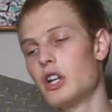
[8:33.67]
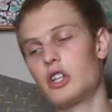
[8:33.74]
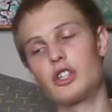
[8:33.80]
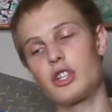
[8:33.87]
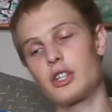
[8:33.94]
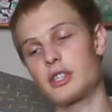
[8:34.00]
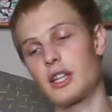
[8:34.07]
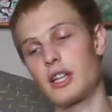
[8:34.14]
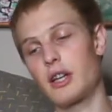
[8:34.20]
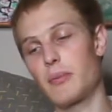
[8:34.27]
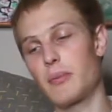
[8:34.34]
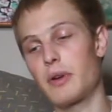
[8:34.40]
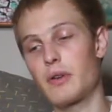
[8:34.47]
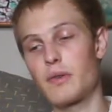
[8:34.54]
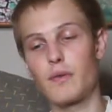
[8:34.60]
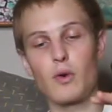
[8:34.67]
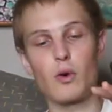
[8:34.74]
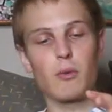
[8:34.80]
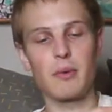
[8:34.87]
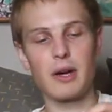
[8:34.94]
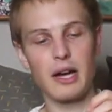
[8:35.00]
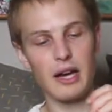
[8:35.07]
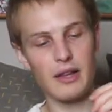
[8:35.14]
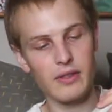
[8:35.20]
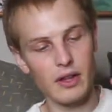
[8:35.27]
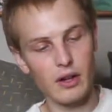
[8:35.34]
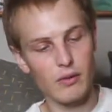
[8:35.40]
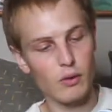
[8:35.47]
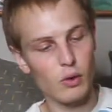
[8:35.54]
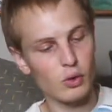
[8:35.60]
just in a mid format, and
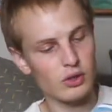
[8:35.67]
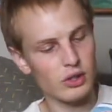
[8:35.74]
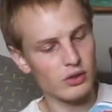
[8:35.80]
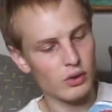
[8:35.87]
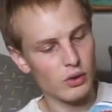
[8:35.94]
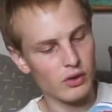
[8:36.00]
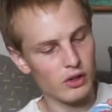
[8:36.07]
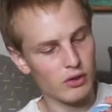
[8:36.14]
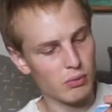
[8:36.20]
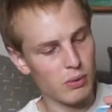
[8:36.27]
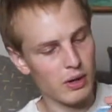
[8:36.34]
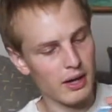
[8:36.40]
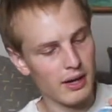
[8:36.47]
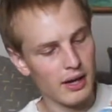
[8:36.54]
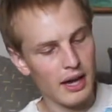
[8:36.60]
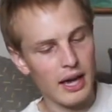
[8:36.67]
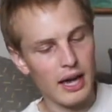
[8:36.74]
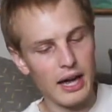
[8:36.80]
then of course it's got this red